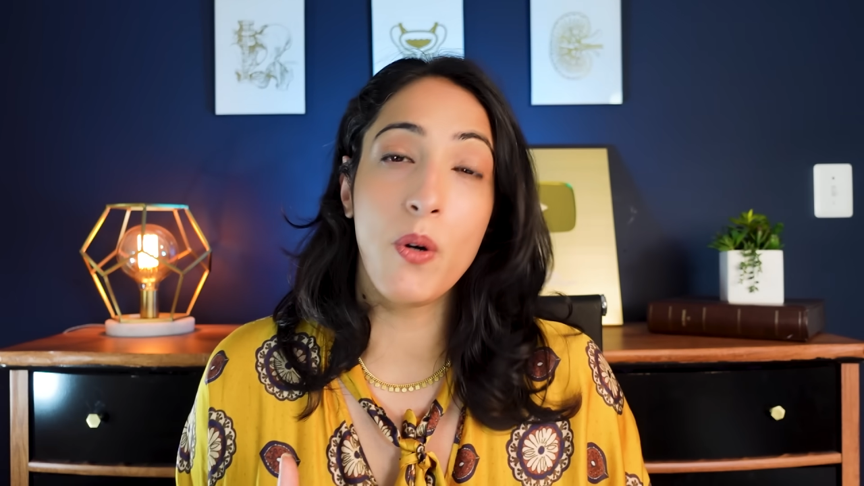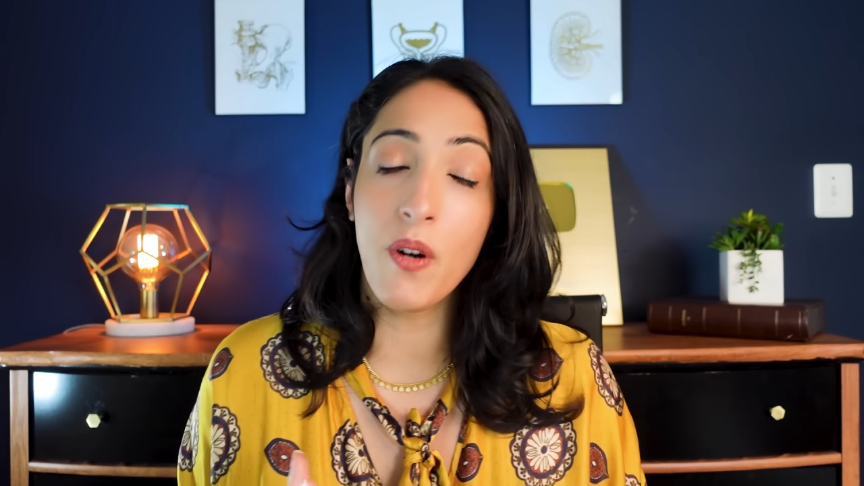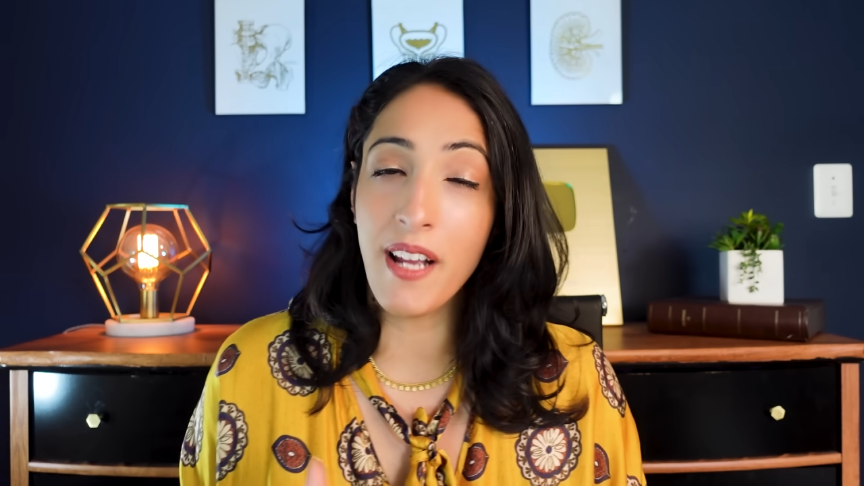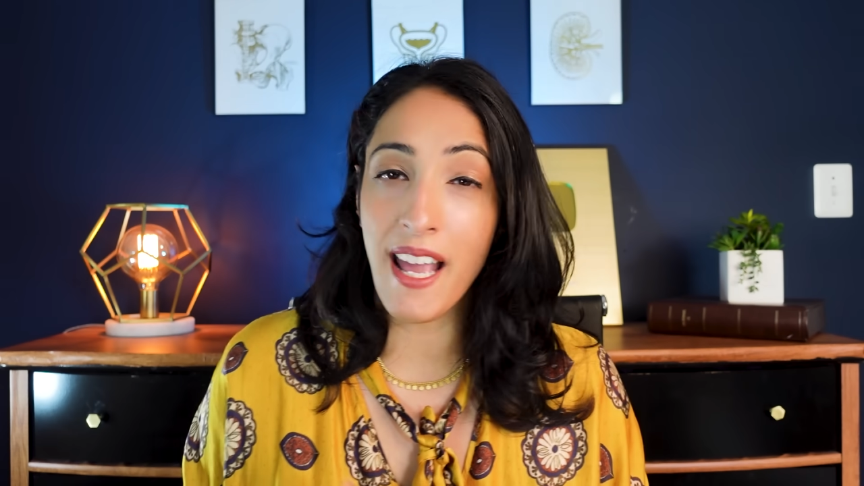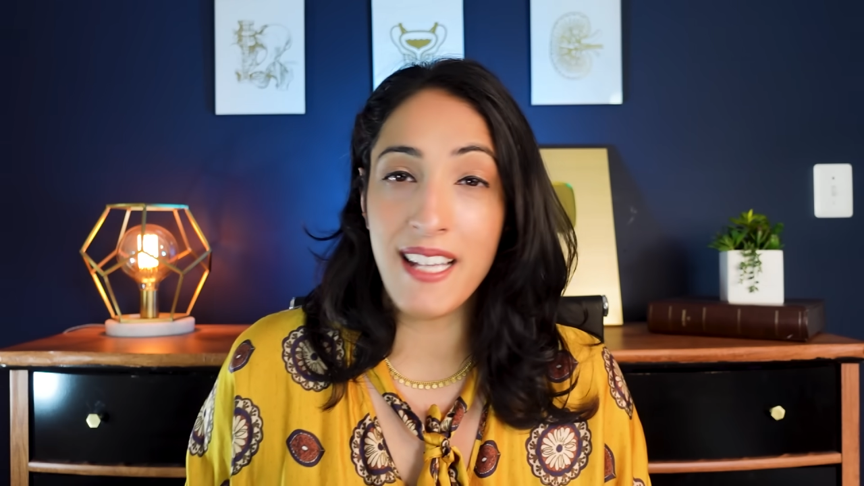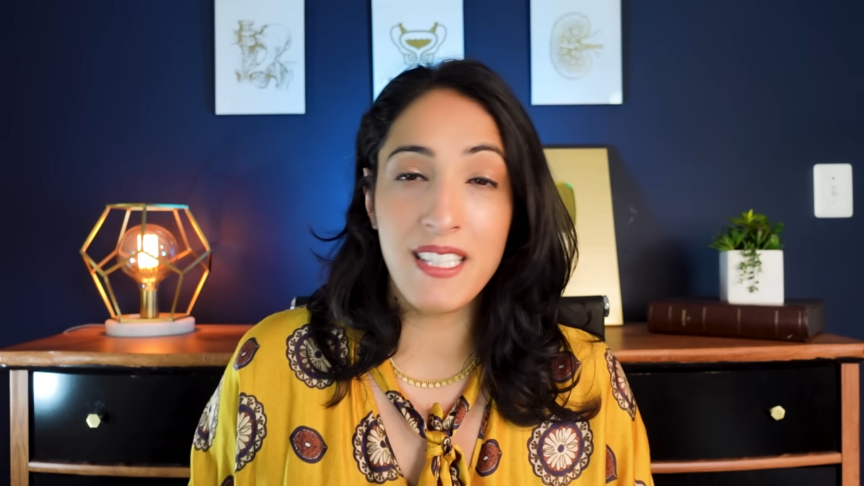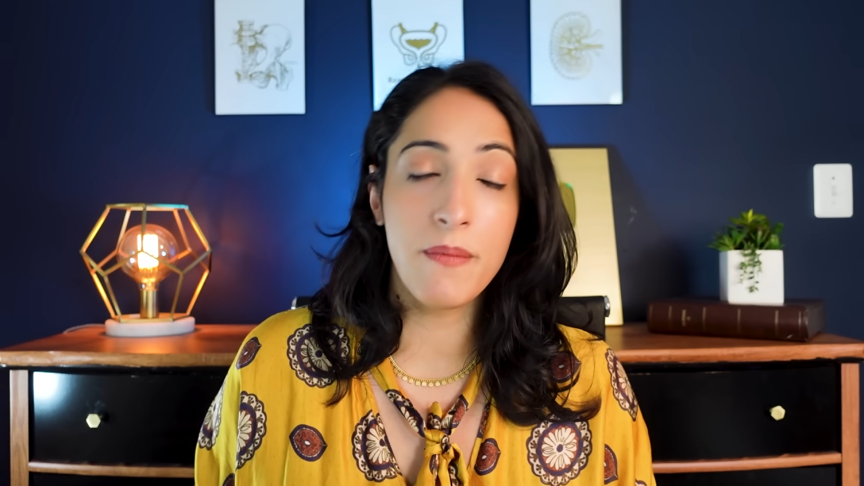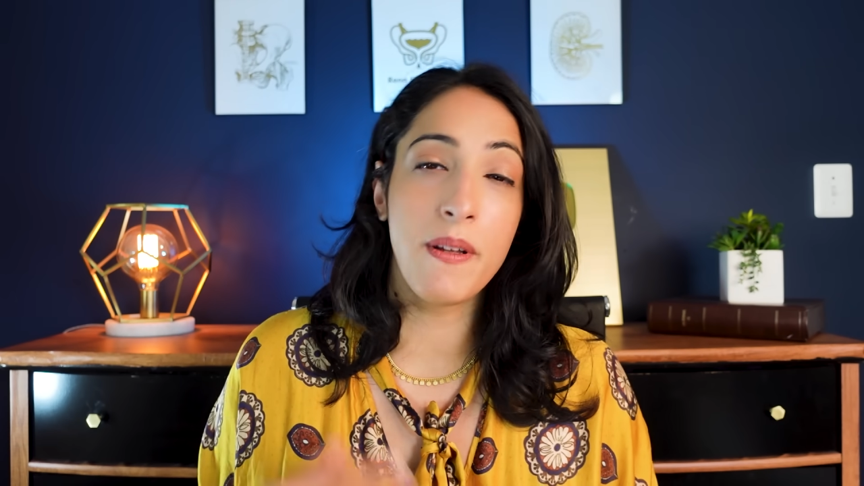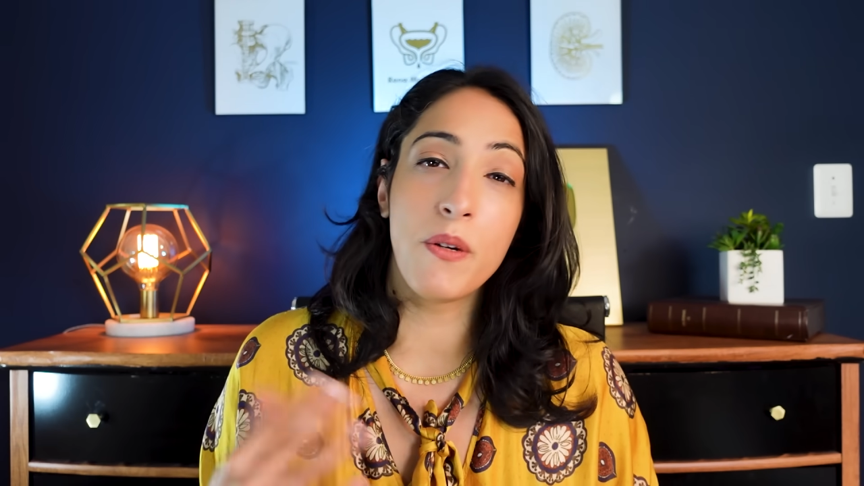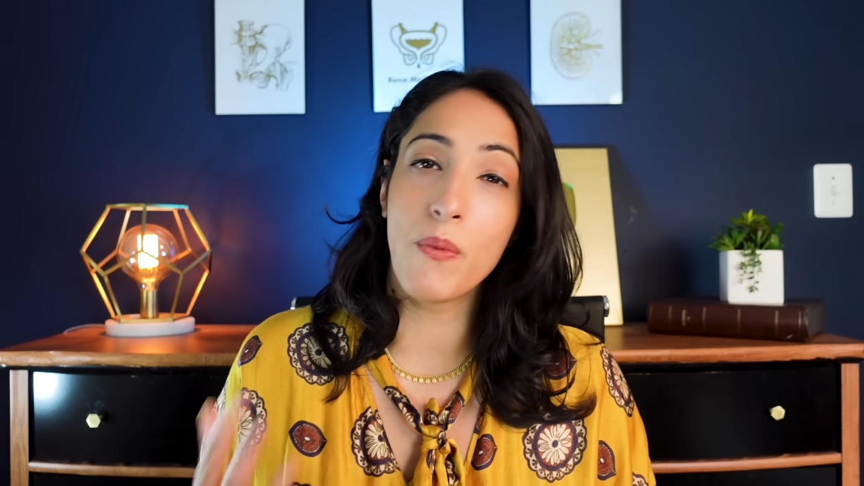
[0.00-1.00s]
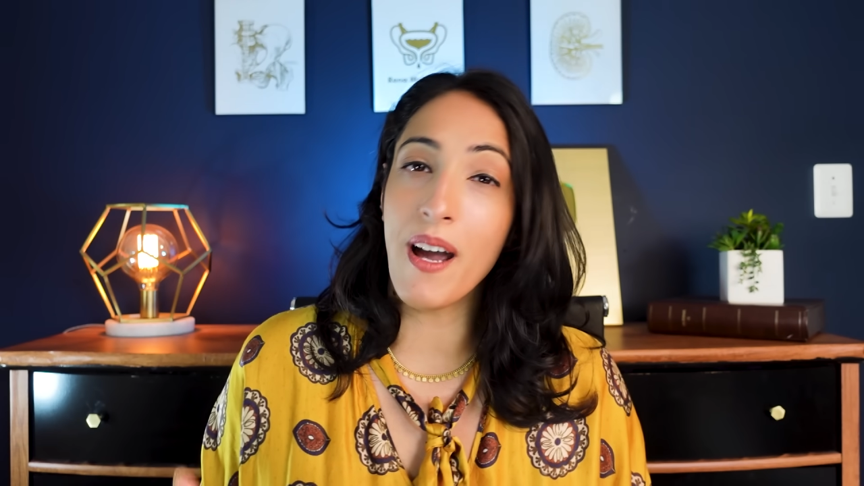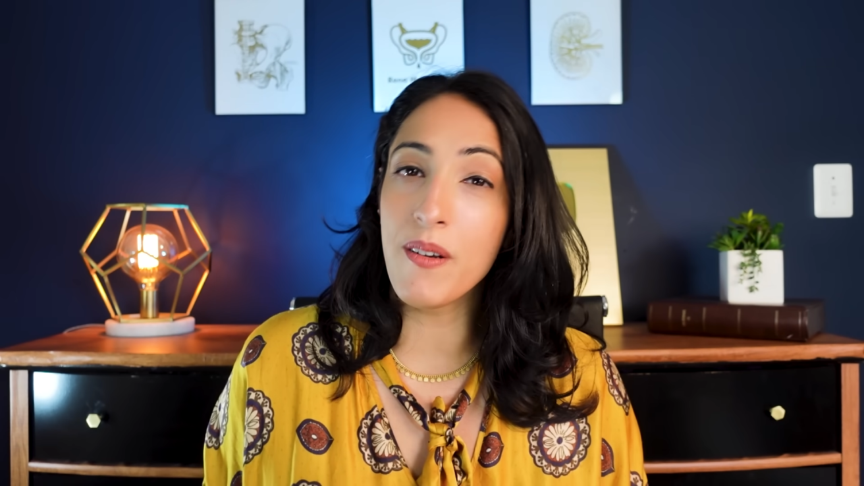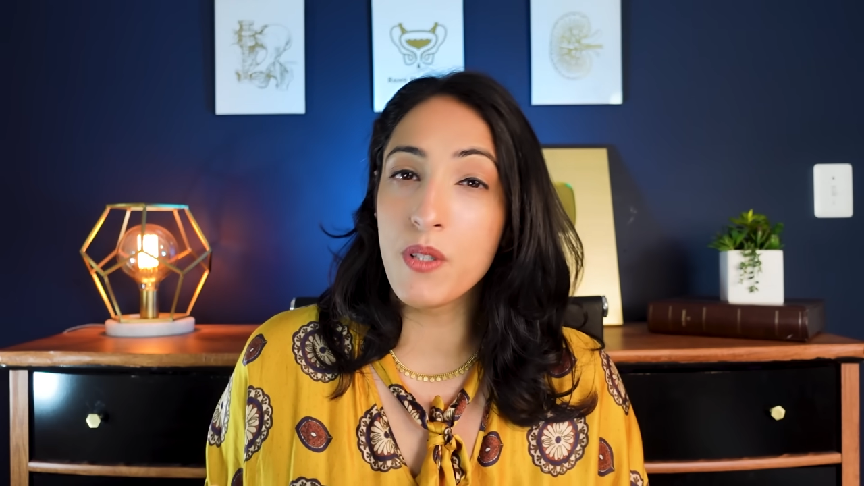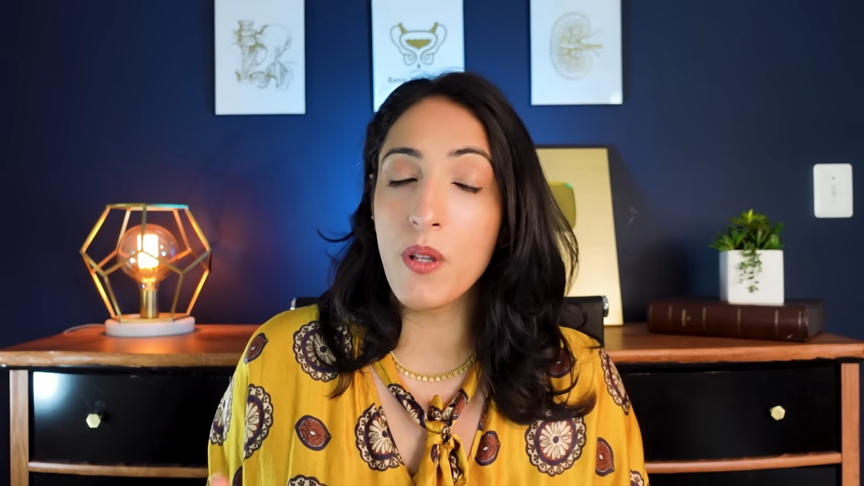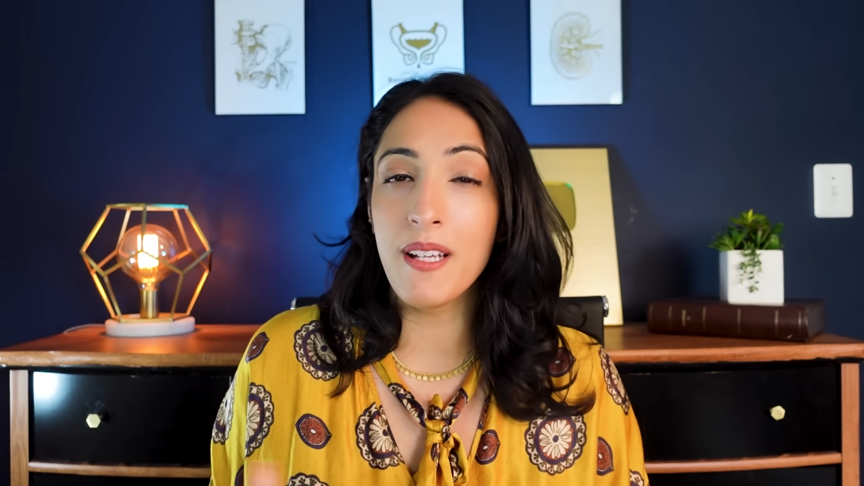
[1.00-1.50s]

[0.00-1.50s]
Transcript: orgasm and arousal,